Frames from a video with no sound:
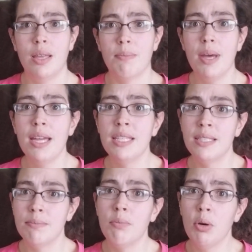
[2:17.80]
My
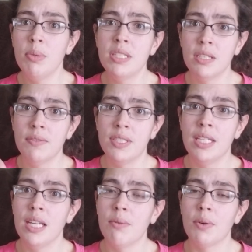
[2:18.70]
moments of
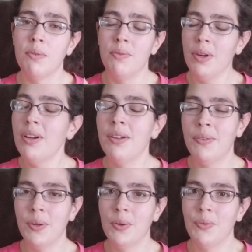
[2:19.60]
sitting were very
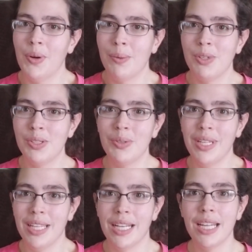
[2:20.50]
few and far
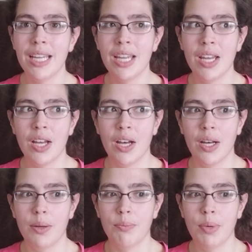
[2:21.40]
between.
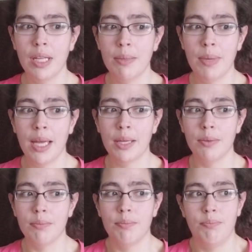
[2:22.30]
Probably my
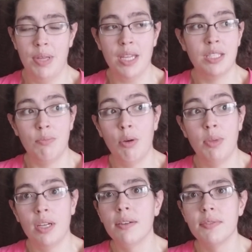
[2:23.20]
biggest
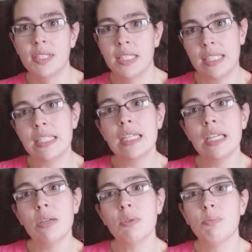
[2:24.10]
moment of
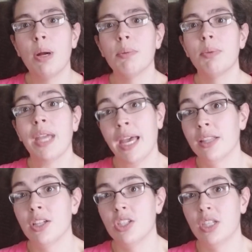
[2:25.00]
sitting was probably at
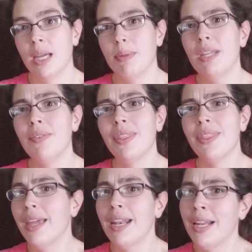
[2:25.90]
lunchtime, and even
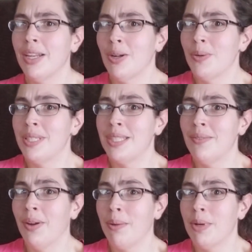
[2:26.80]
then I didn't always sit
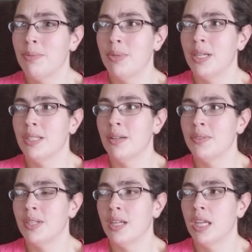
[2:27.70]
very much, because all of a
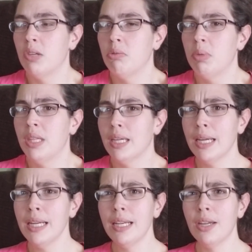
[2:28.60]
sudden a kid would be like, I
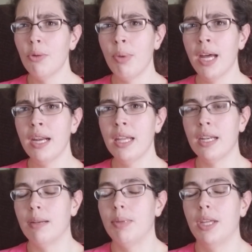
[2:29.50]
need to go potty, and
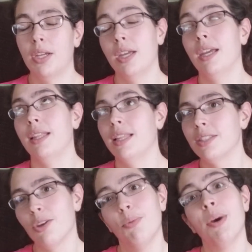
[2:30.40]
I'd be like, okay, let's
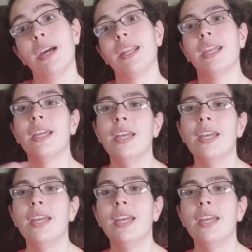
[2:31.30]
go potty.